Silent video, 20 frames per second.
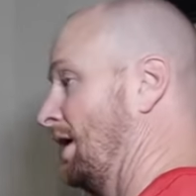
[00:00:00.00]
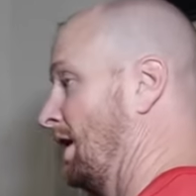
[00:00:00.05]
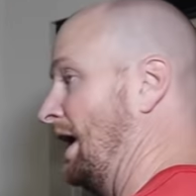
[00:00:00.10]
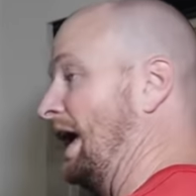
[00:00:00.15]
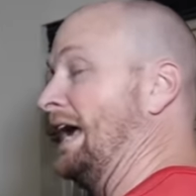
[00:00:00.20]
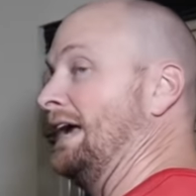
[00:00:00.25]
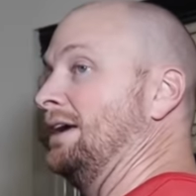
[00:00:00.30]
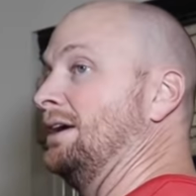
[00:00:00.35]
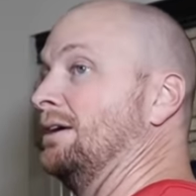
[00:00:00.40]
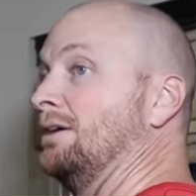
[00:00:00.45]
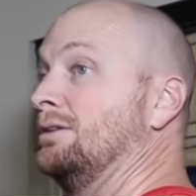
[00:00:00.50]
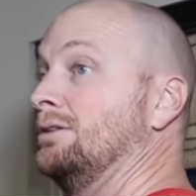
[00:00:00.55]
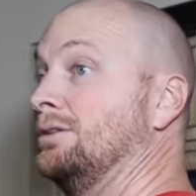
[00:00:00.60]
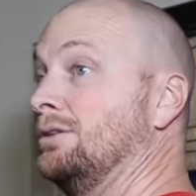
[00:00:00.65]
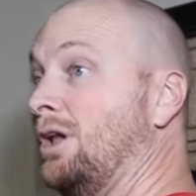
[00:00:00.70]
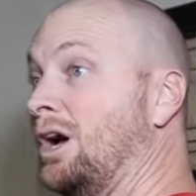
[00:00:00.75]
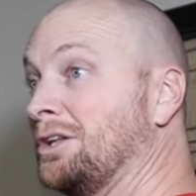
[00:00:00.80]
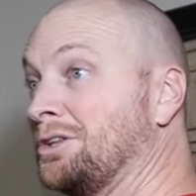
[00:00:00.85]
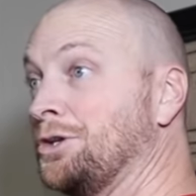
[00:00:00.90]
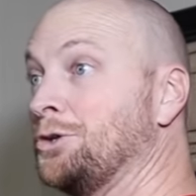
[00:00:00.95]
Hey,
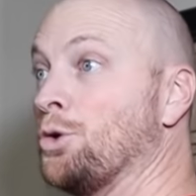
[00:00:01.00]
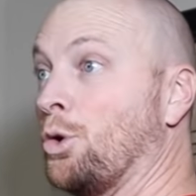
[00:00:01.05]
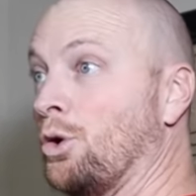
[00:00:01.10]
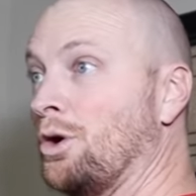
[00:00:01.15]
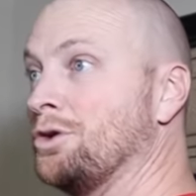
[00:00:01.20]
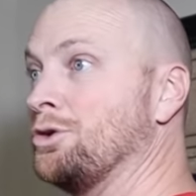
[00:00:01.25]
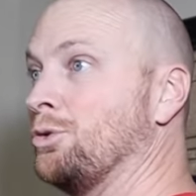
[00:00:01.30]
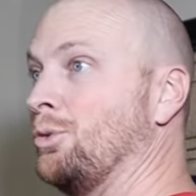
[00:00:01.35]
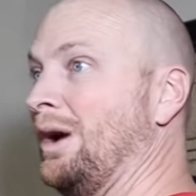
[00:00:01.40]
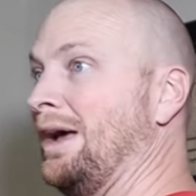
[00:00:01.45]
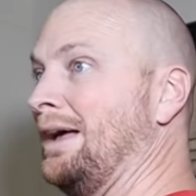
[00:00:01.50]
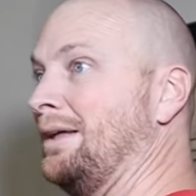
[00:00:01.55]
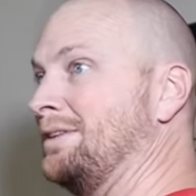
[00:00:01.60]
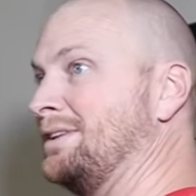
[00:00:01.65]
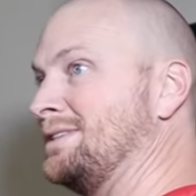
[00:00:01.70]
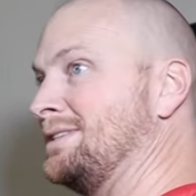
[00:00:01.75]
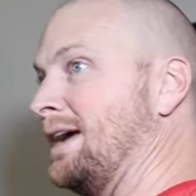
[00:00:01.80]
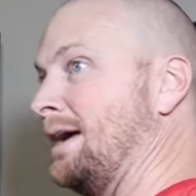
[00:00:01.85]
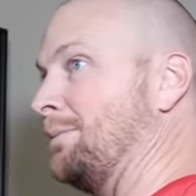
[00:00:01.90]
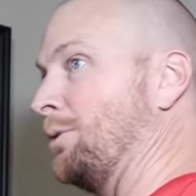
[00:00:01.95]
lock the door on your way out
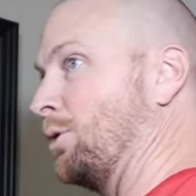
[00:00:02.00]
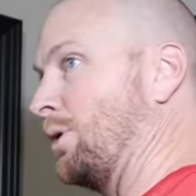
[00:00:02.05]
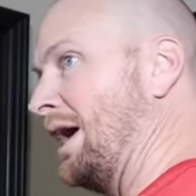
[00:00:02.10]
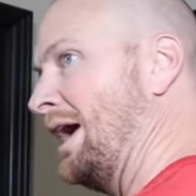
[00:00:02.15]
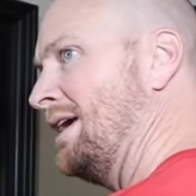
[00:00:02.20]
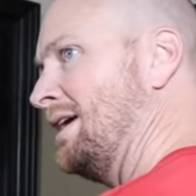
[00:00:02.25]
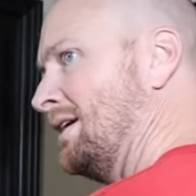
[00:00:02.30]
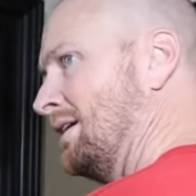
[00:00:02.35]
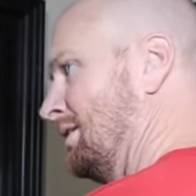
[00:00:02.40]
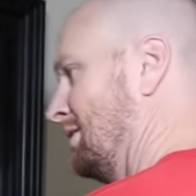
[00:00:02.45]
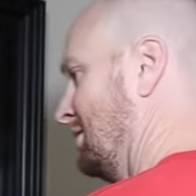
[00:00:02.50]
this time, okay?